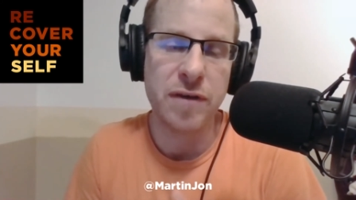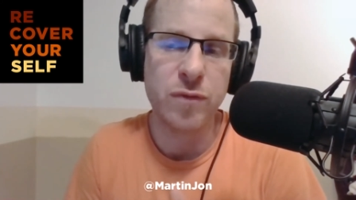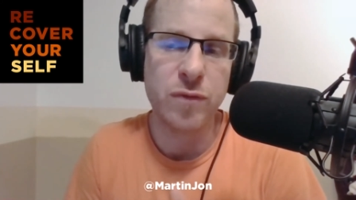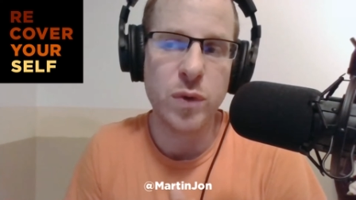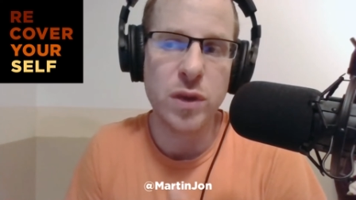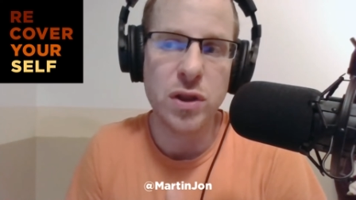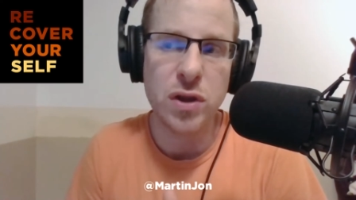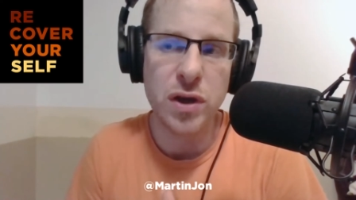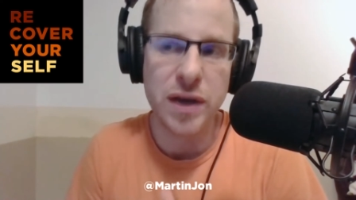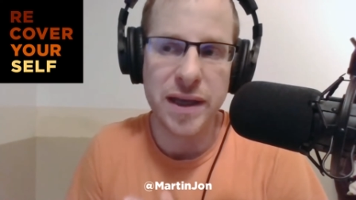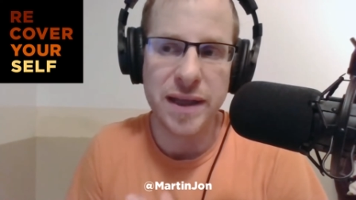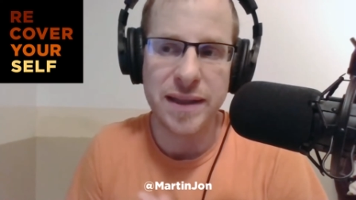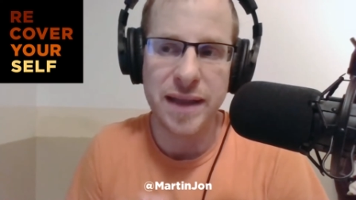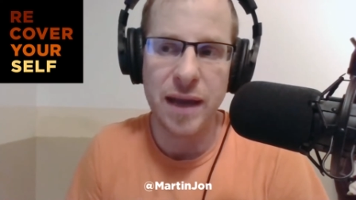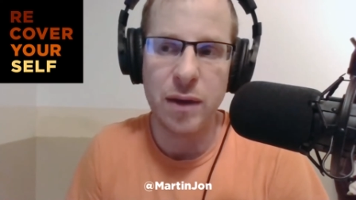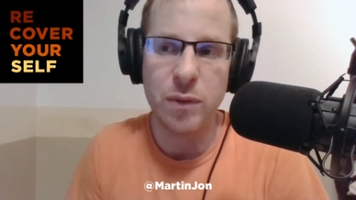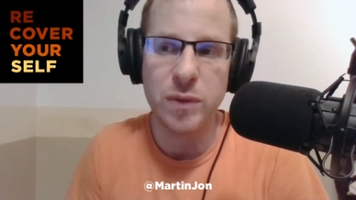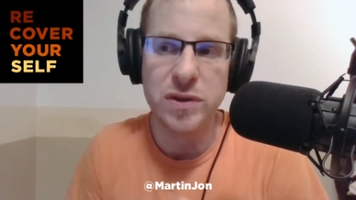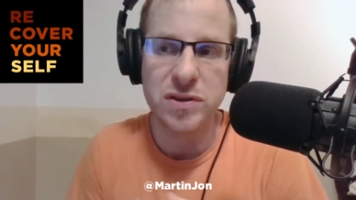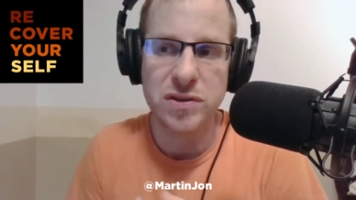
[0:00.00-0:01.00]
If we look at
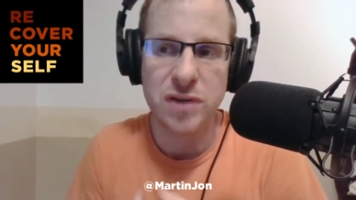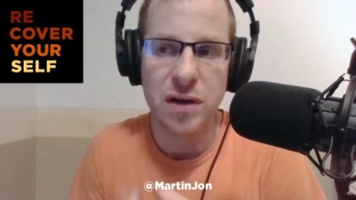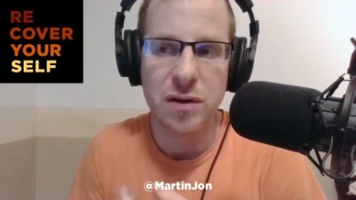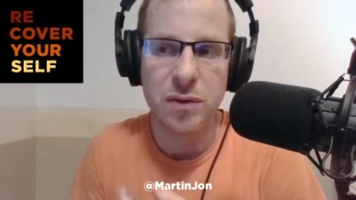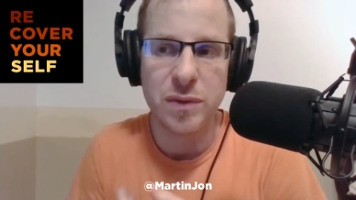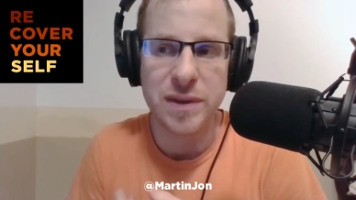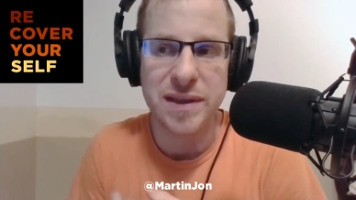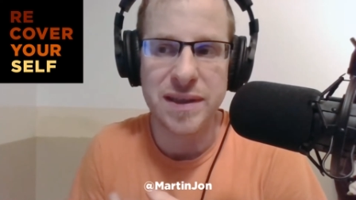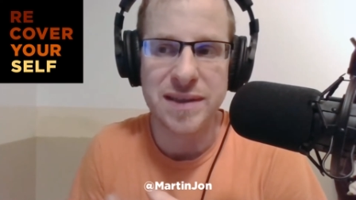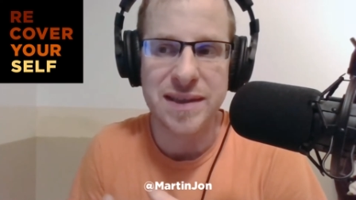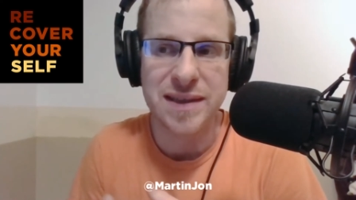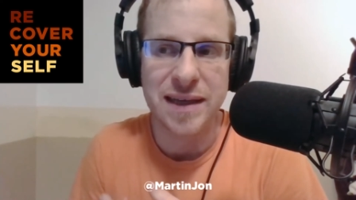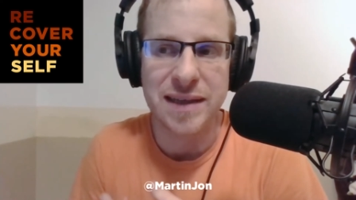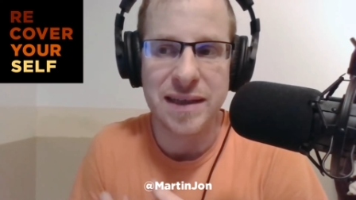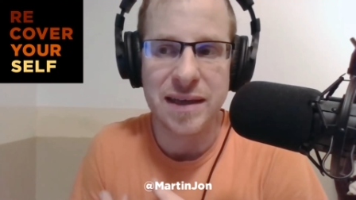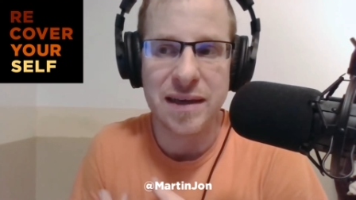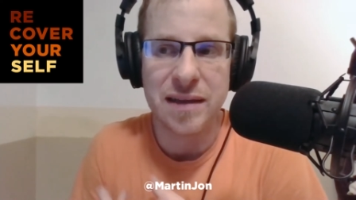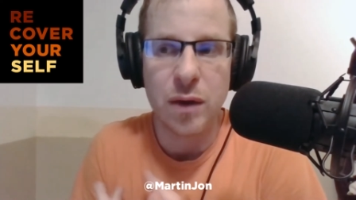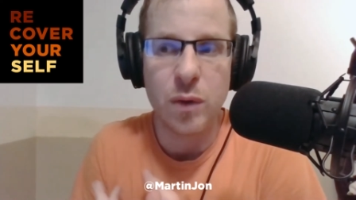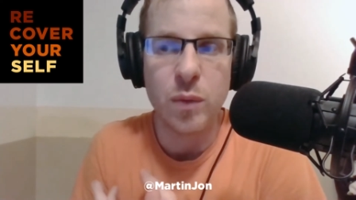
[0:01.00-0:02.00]
that, we start with this
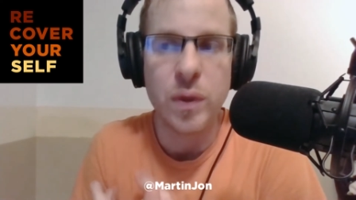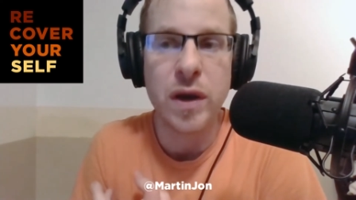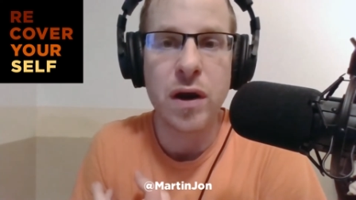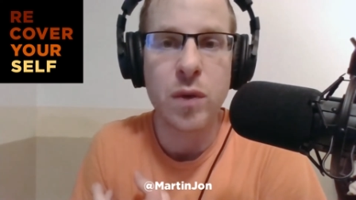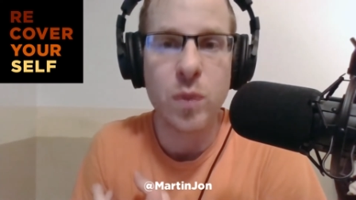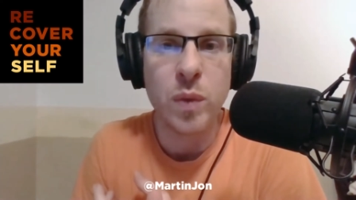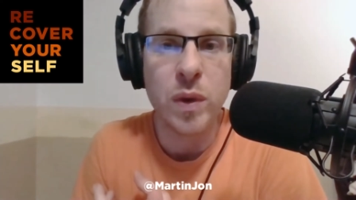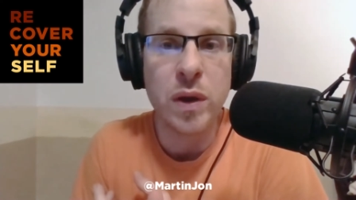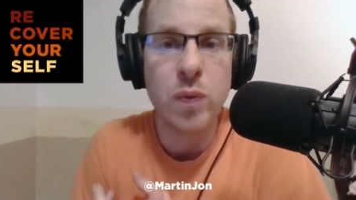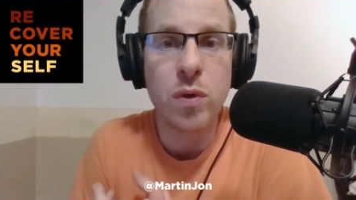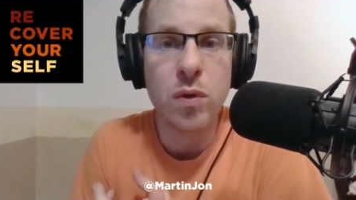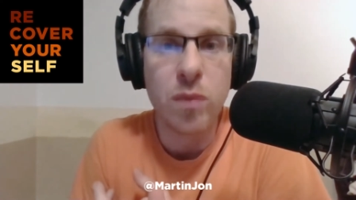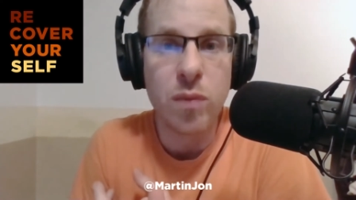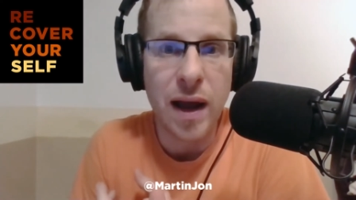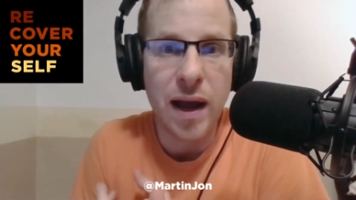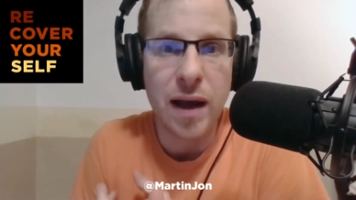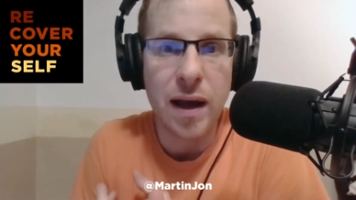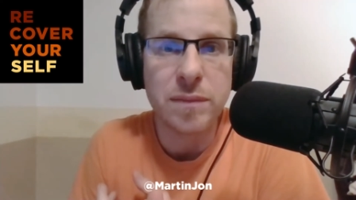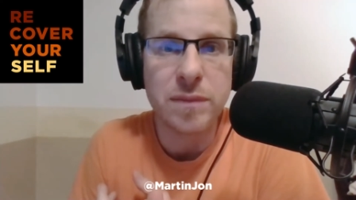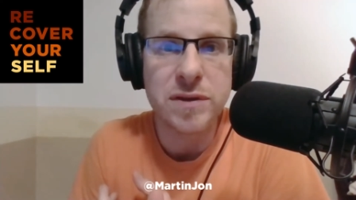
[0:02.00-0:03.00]
idea that we were
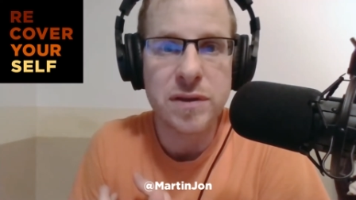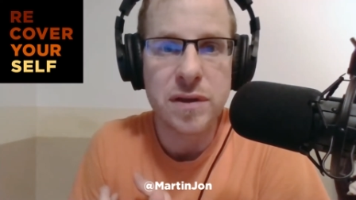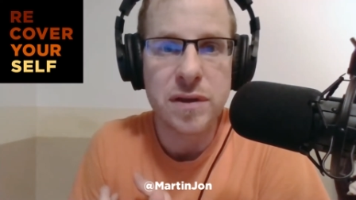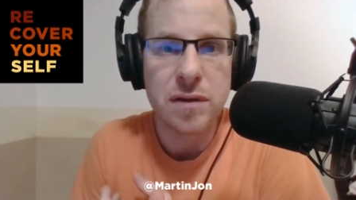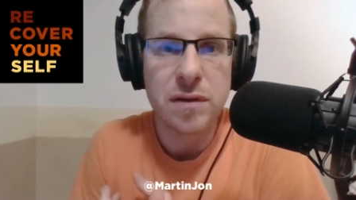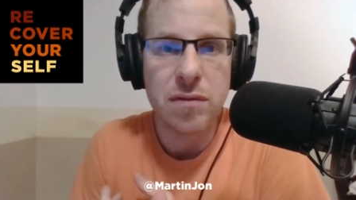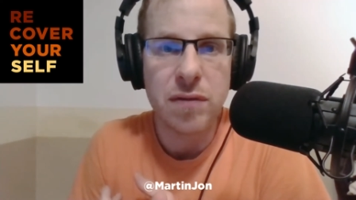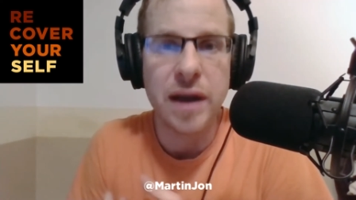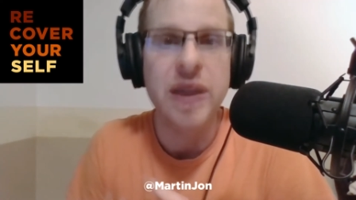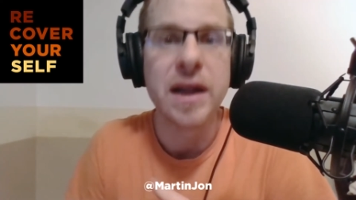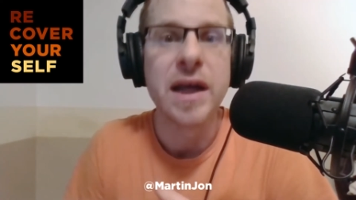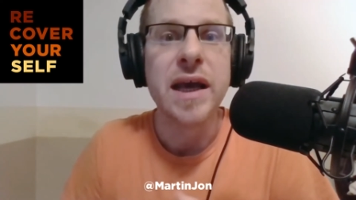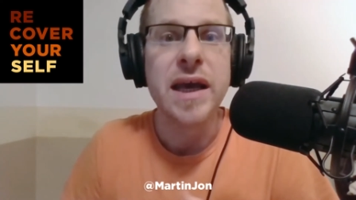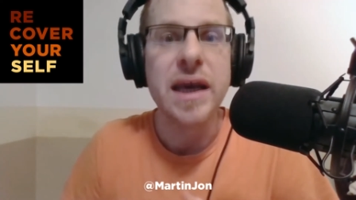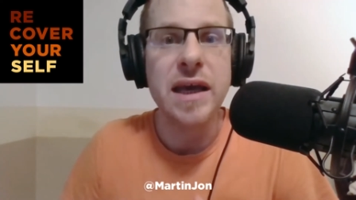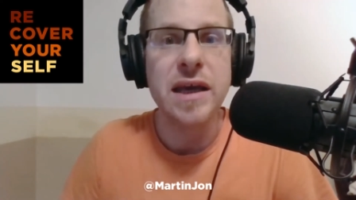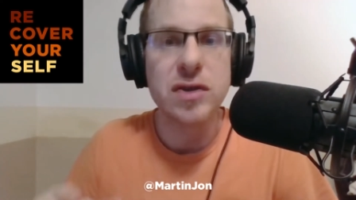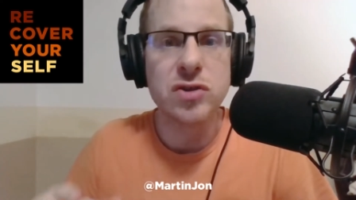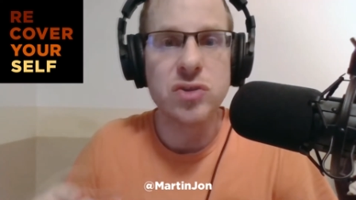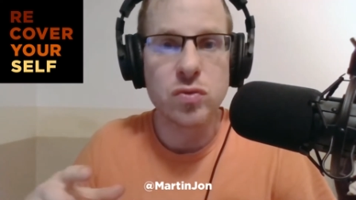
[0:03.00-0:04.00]
robbed. Right.
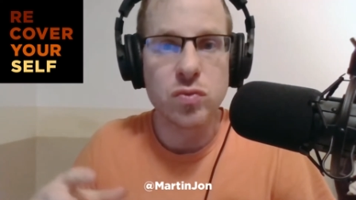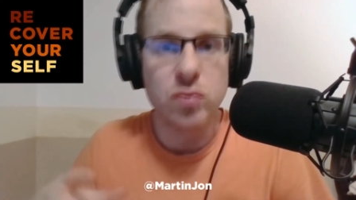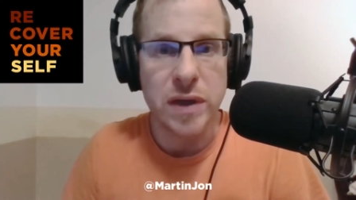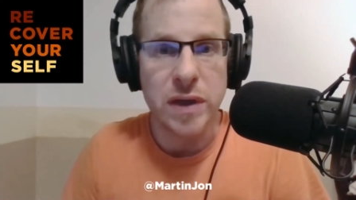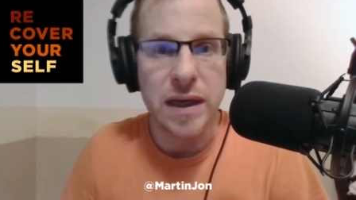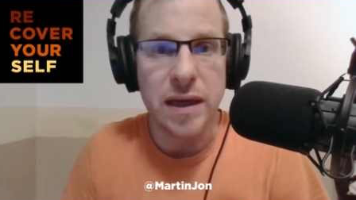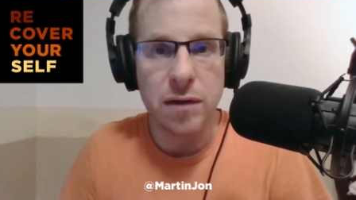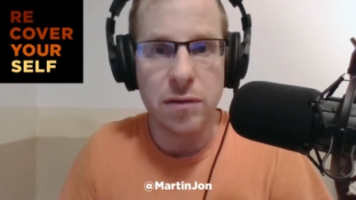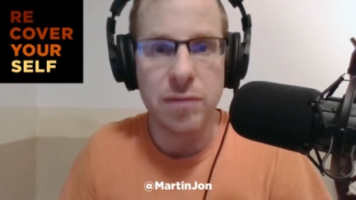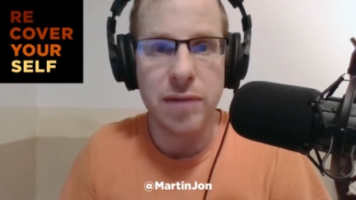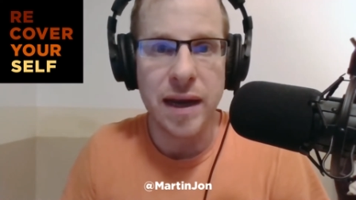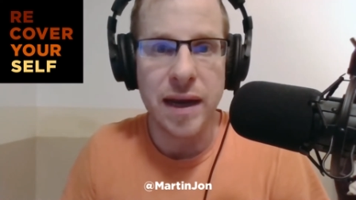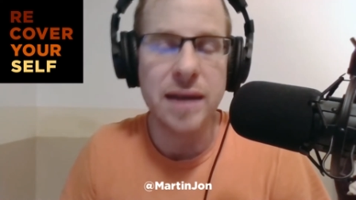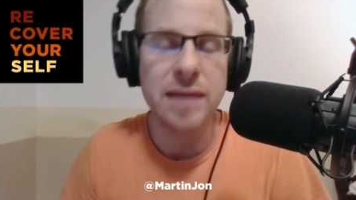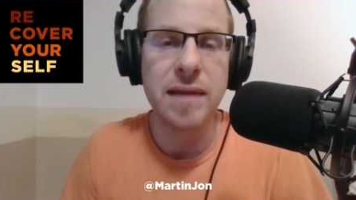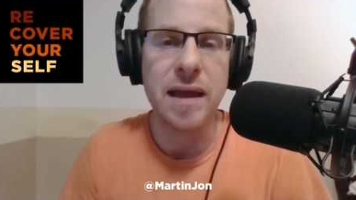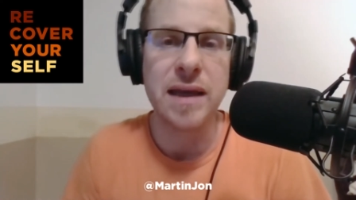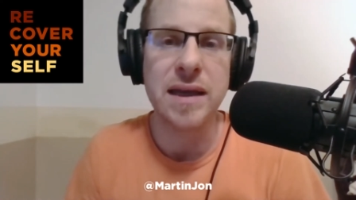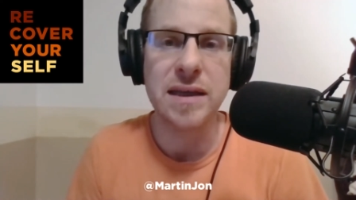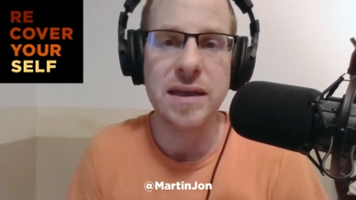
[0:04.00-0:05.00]
He is
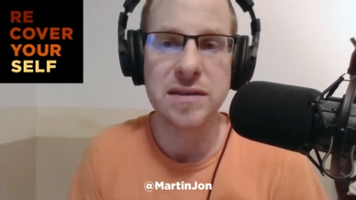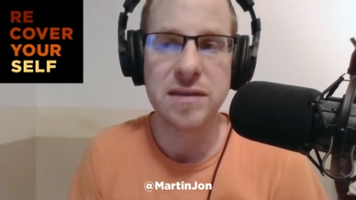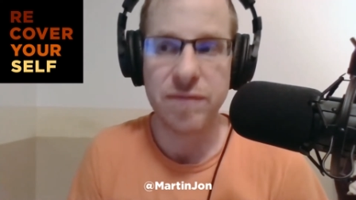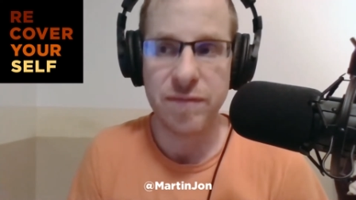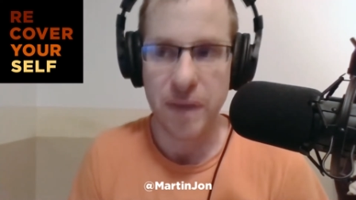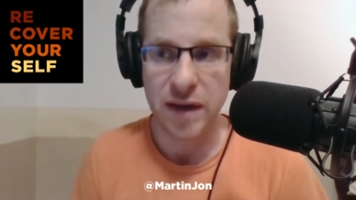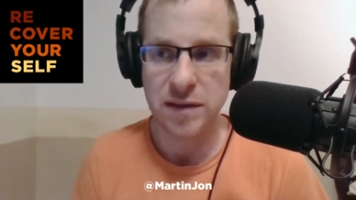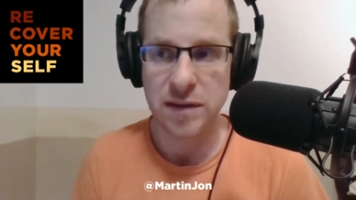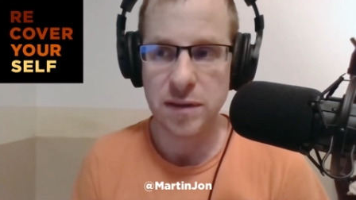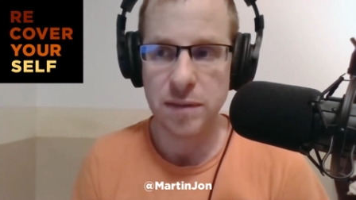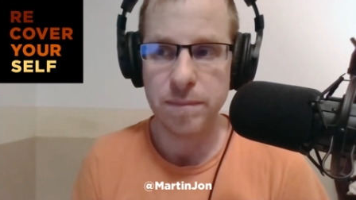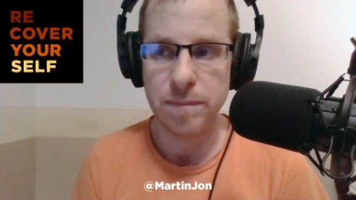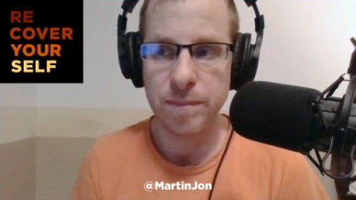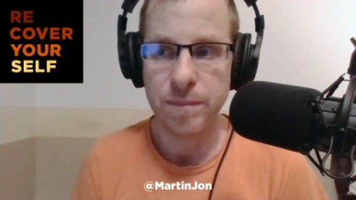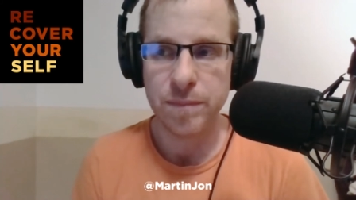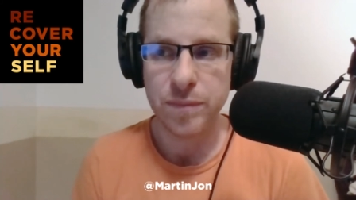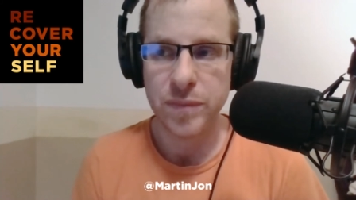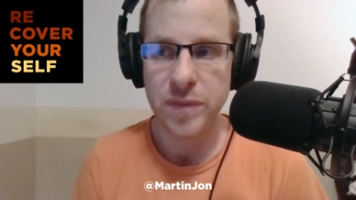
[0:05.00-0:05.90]
reiterating that he's a victim.